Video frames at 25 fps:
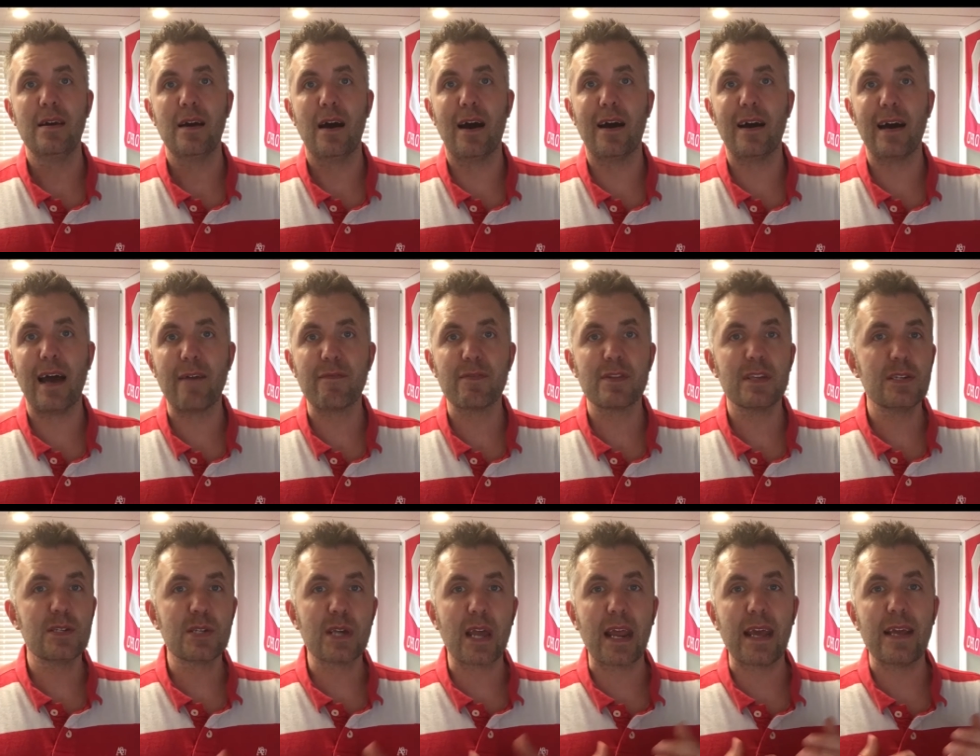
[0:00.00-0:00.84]
Uh,
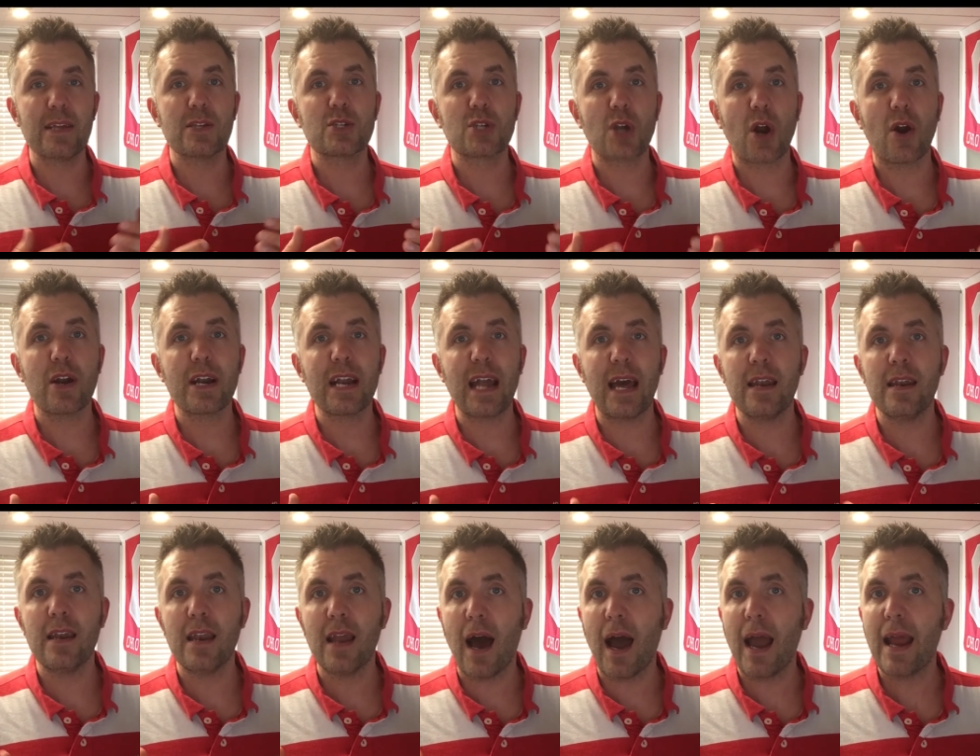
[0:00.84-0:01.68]
everything's going to get started
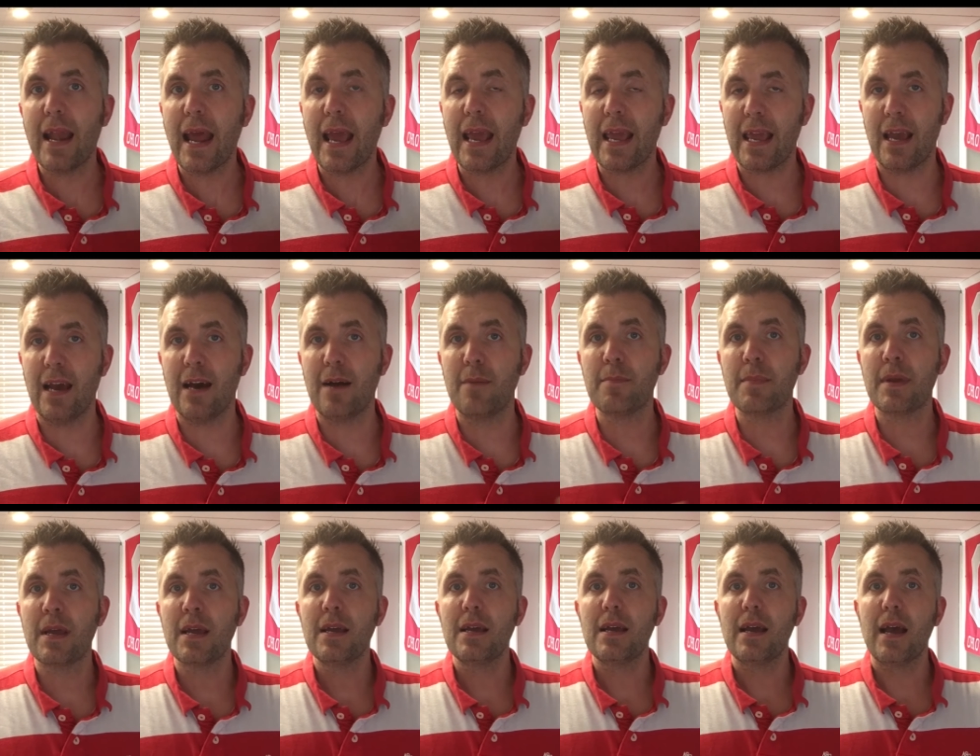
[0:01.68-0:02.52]
at 9
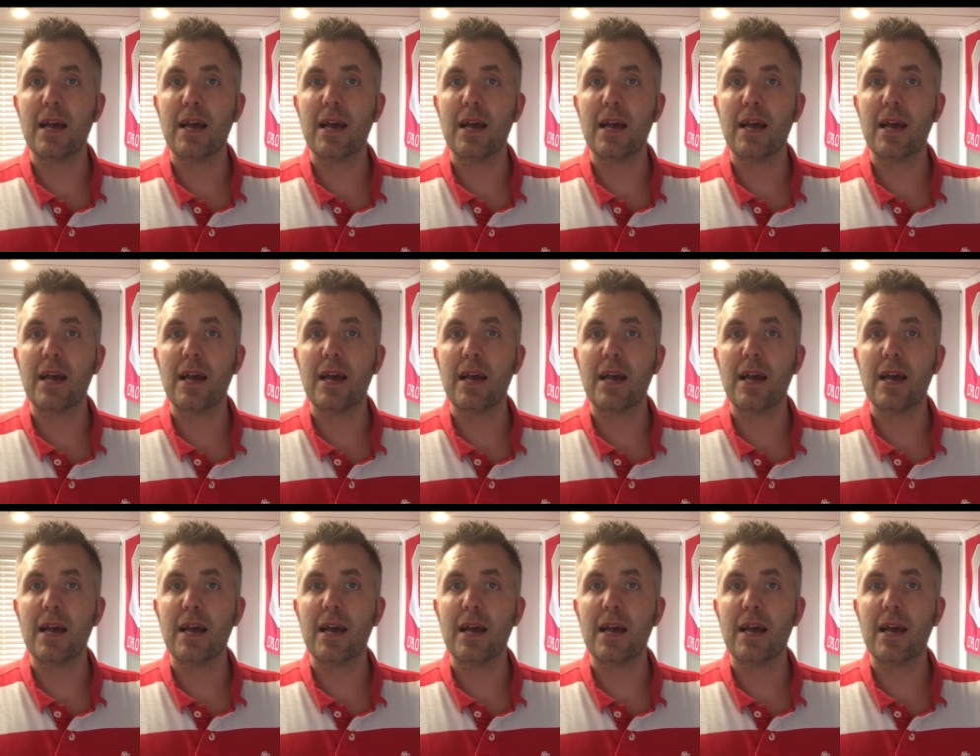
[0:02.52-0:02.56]
a.m.